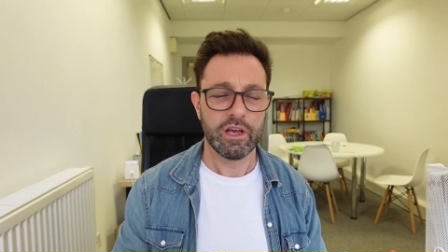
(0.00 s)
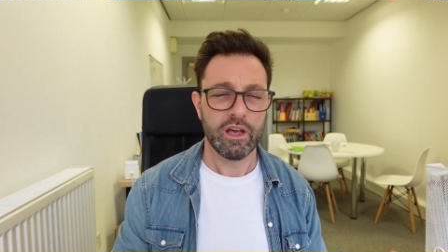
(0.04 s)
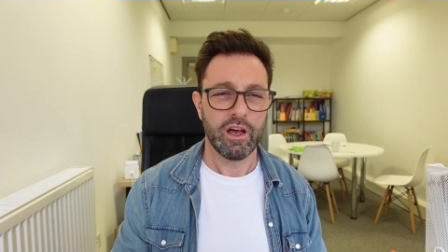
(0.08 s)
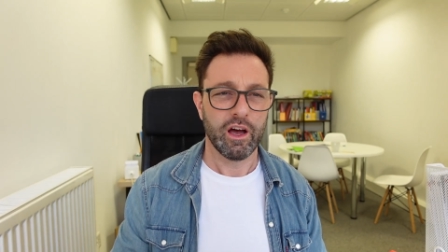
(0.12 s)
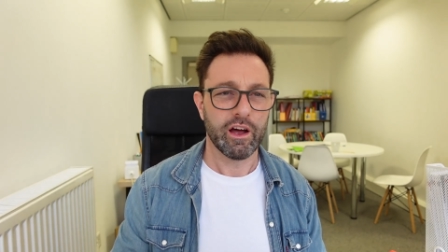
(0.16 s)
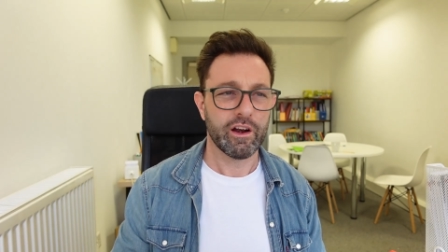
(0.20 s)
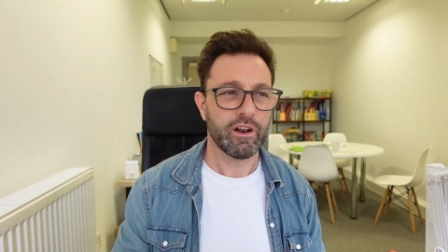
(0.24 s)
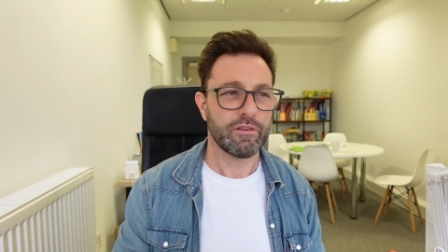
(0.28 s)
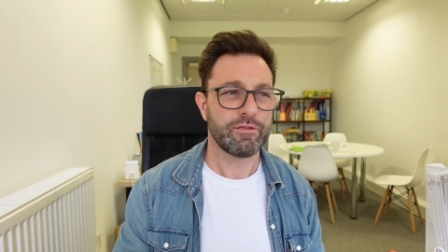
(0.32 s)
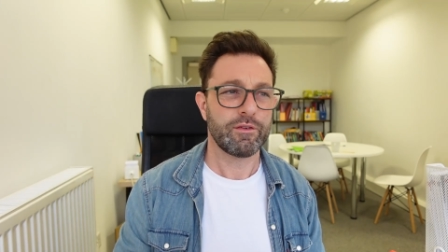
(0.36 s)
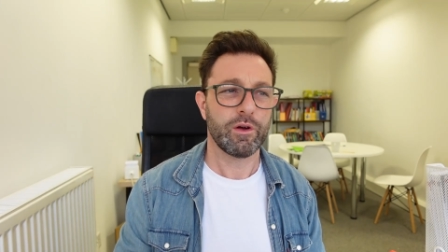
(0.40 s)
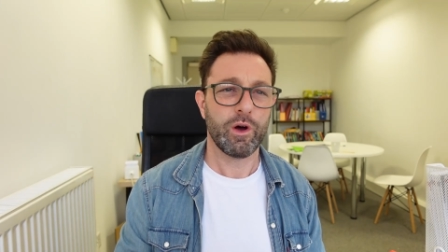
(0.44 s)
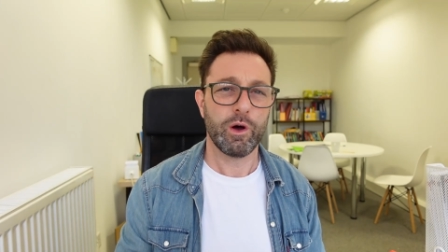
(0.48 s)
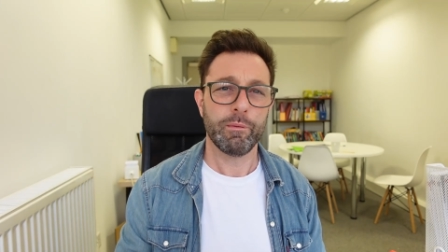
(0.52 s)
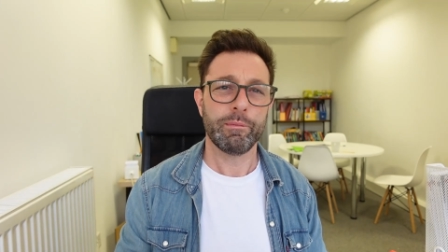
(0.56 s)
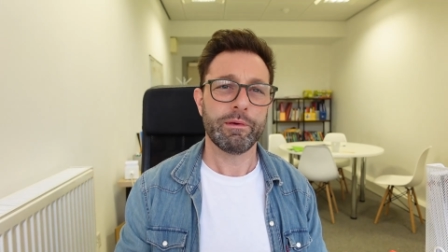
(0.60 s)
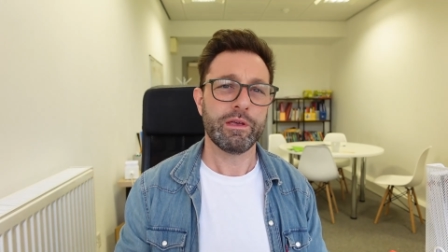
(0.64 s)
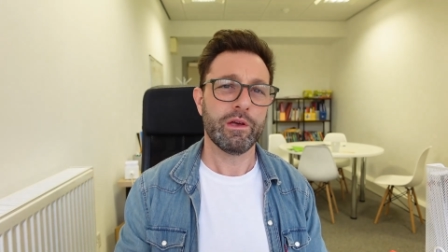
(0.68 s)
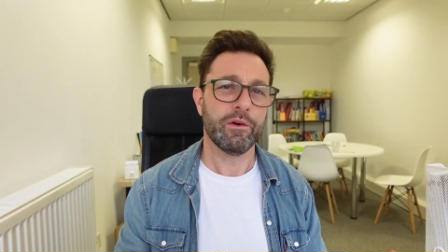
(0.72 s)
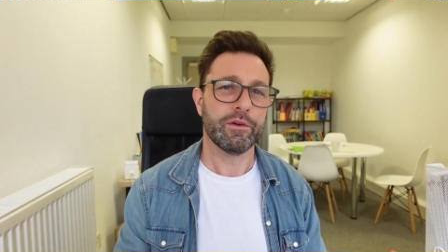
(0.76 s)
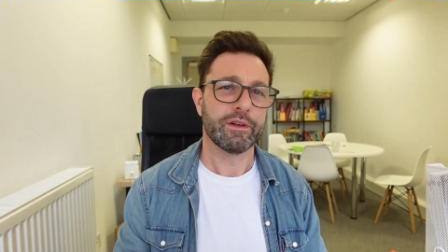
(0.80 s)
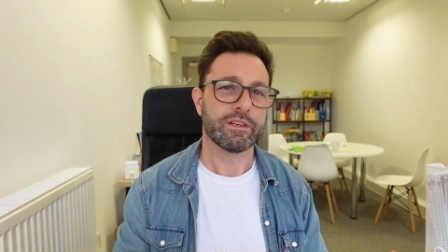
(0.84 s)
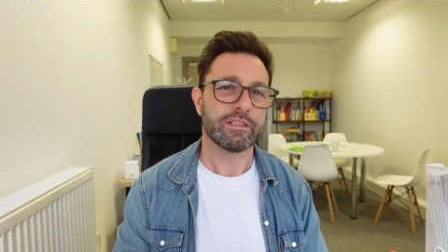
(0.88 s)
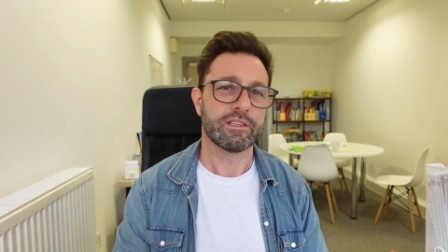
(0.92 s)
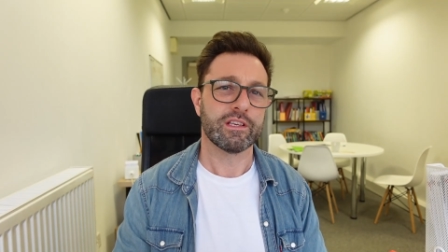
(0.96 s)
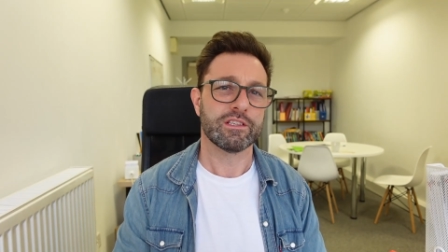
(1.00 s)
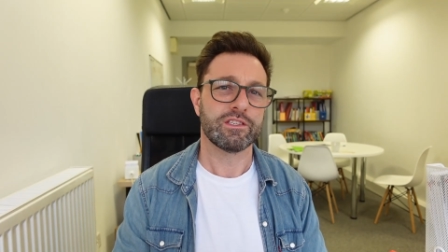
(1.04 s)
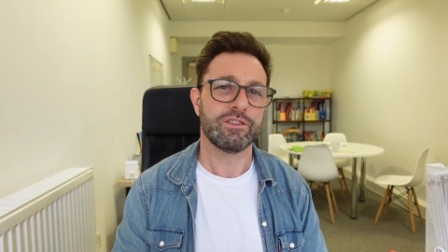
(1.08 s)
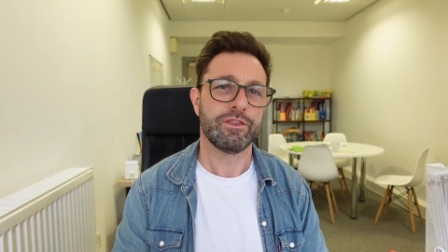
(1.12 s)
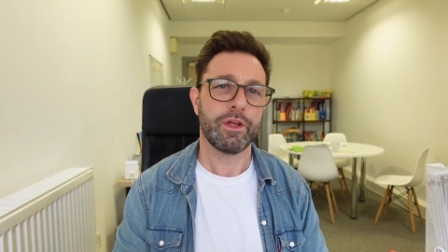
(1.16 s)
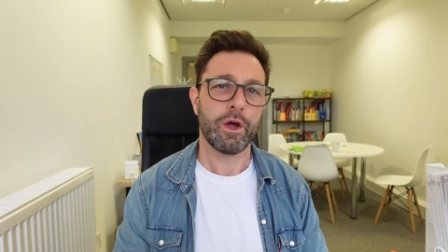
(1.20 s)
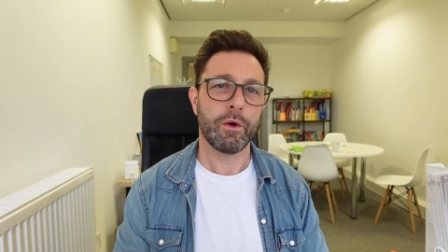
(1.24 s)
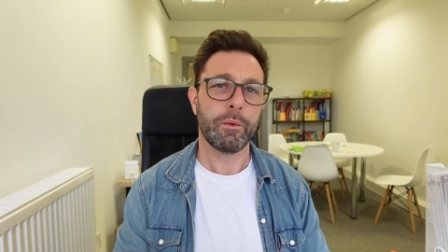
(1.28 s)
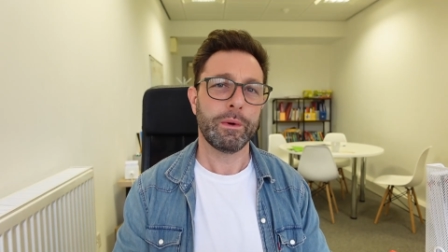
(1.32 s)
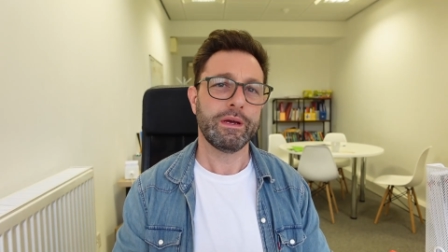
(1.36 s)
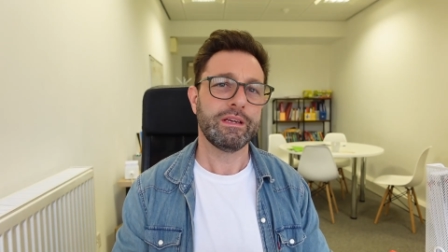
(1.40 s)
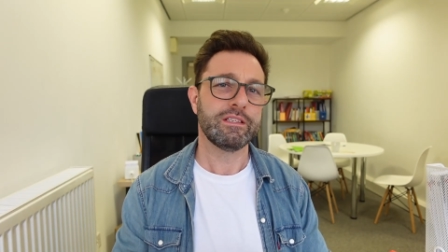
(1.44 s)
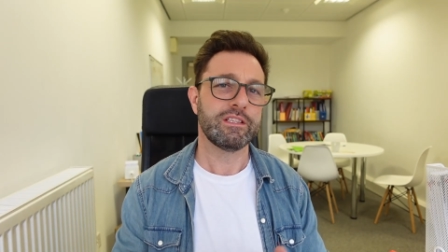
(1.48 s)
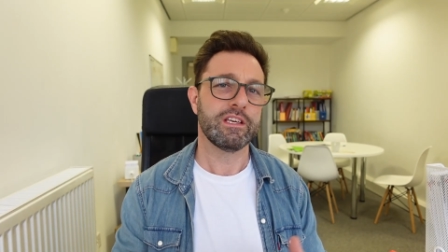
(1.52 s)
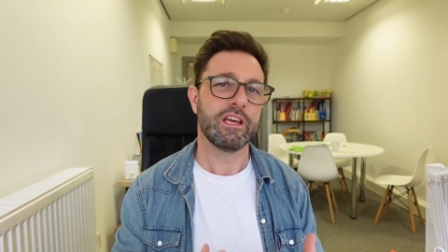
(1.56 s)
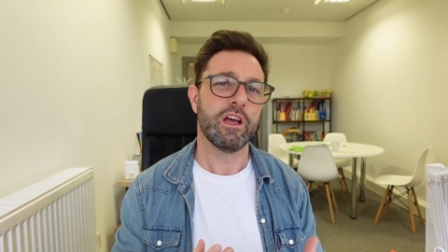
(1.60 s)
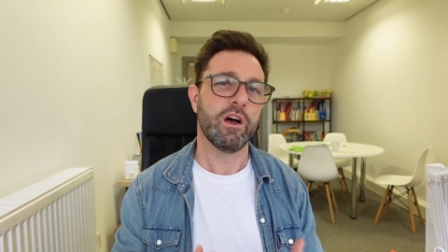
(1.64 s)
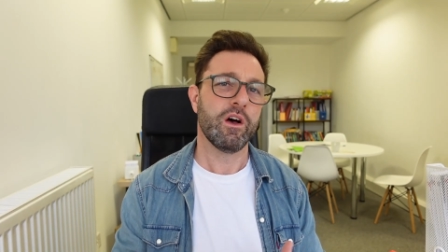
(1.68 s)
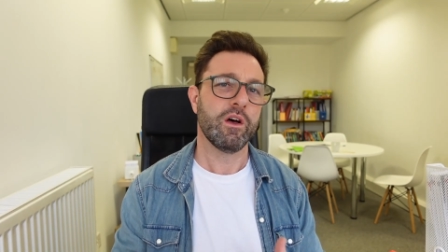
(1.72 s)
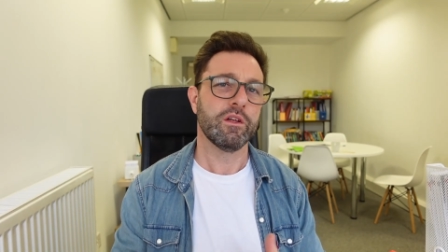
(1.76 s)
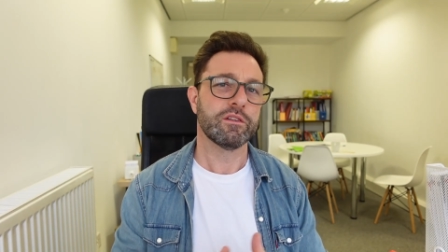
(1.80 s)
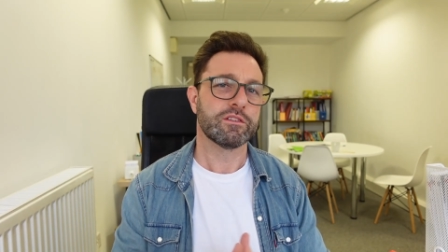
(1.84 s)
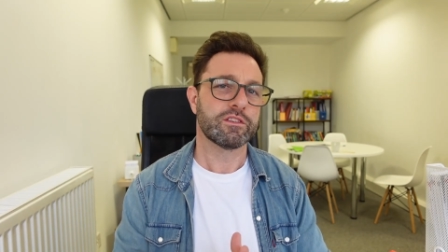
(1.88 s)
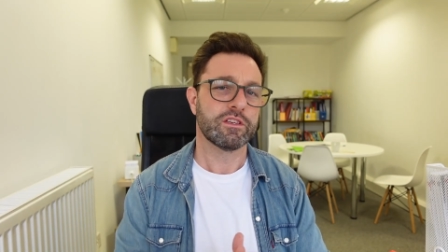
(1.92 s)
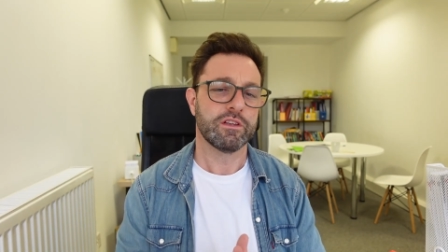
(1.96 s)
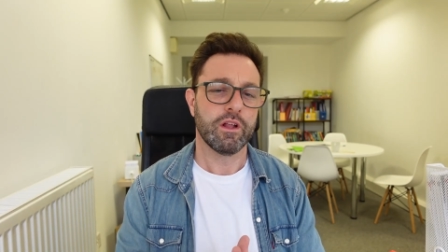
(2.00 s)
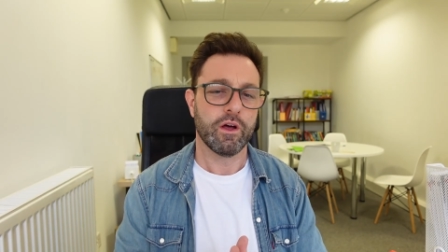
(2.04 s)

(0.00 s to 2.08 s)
And I've got to be honest, there's no easy answer